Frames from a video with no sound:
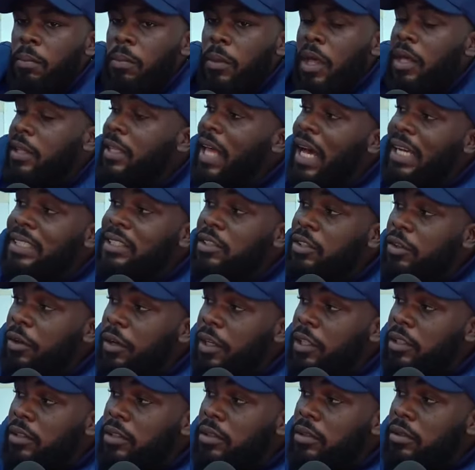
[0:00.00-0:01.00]
That's
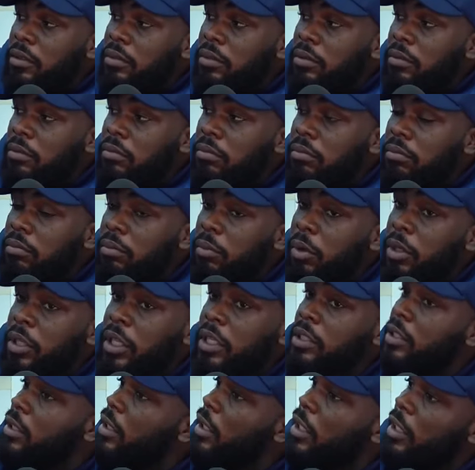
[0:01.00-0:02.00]
great, but
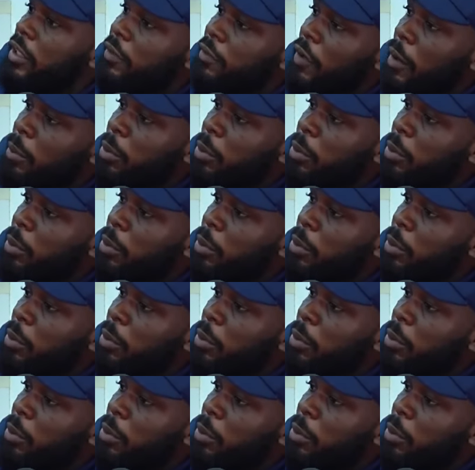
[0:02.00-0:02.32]
there's a different